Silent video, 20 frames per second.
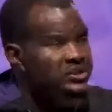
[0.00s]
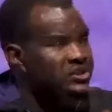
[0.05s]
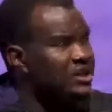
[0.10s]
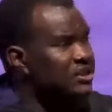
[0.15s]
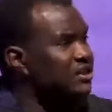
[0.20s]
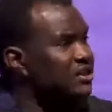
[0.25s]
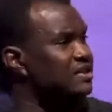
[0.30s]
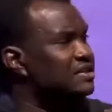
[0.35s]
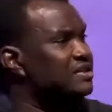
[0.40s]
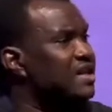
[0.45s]

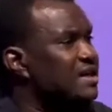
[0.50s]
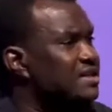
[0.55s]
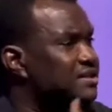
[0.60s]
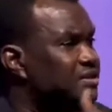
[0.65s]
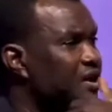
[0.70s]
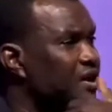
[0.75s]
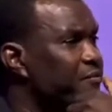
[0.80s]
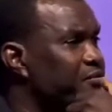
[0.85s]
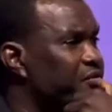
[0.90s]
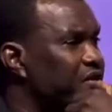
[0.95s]
Jesus said
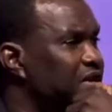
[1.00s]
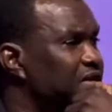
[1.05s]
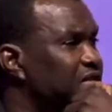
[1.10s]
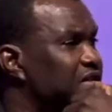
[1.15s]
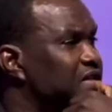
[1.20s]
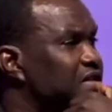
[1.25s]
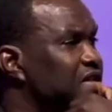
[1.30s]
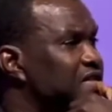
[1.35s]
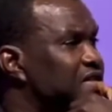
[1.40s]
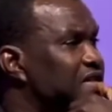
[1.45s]
something.
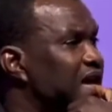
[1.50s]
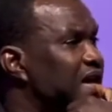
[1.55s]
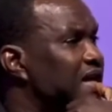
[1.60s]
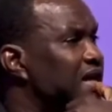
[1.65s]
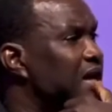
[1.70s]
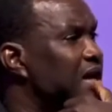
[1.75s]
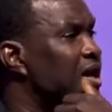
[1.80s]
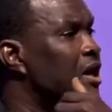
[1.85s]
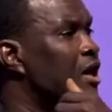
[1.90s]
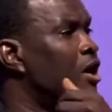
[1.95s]
Jesus
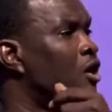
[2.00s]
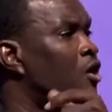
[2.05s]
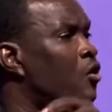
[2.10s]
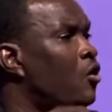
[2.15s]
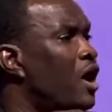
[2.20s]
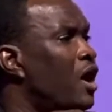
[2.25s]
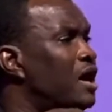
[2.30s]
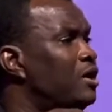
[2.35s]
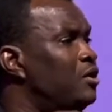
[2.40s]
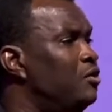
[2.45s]
said,
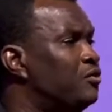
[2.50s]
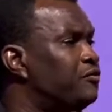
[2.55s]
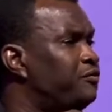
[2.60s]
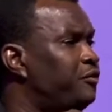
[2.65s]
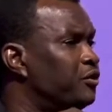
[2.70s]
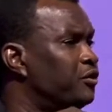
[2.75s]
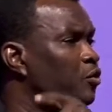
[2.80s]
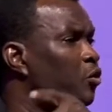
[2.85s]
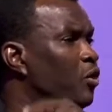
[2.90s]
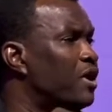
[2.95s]
go and look
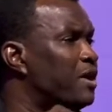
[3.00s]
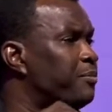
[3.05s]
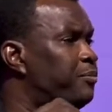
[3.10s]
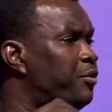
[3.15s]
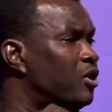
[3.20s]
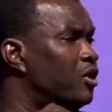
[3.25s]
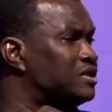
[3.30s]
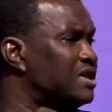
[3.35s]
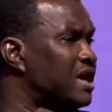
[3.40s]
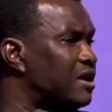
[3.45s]
for the water
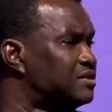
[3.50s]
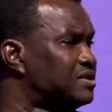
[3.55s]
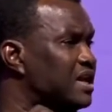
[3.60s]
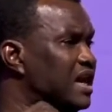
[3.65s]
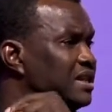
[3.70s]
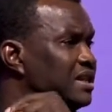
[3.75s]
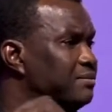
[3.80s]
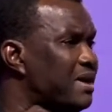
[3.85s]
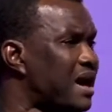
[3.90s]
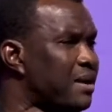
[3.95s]
pots
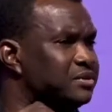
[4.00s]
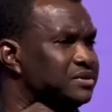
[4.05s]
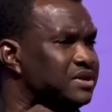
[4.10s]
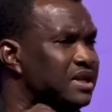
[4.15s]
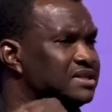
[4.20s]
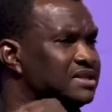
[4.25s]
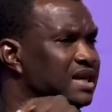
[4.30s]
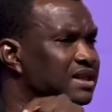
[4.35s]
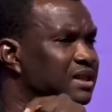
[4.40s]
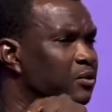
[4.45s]
outside. The Bible
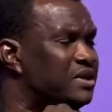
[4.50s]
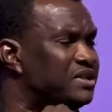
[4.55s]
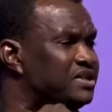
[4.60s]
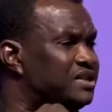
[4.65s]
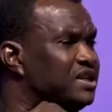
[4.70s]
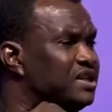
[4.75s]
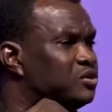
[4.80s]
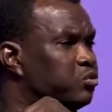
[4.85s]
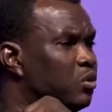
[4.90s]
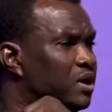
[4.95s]
says that there were
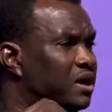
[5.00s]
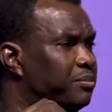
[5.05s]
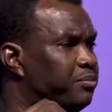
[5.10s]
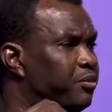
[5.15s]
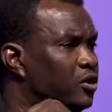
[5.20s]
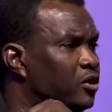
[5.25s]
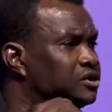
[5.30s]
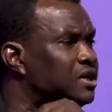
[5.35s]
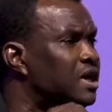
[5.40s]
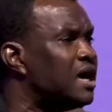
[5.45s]
6 water
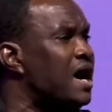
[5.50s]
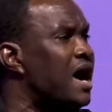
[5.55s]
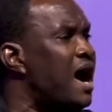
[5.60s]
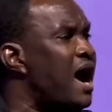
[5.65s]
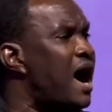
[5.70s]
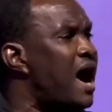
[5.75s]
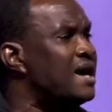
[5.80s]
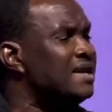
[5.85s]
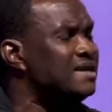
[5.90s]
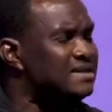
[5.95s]
pots,
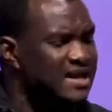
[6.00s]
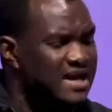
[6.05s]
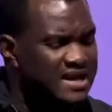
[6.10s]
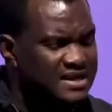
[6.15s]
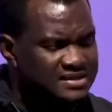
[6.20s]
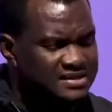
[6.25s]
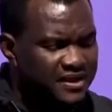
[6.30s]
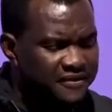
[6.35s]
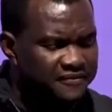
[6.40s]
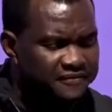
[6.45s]
and he
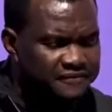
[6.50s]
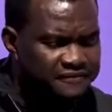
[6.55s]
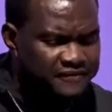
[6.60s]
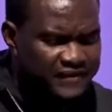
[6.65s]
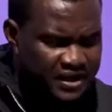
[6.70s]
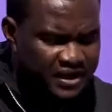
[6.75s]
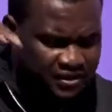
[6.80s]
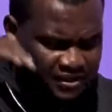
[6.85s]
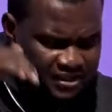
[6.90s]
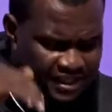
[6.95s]
says,
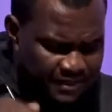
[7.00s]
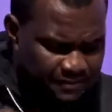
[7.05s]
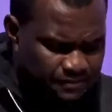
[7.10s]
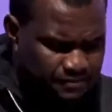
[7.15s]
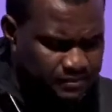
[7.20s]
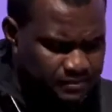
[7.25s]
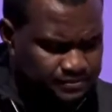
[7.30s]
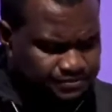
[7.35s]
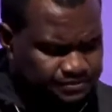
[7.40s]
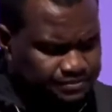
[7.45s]
fill
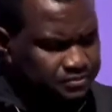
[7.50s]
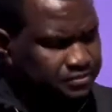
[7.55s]
them.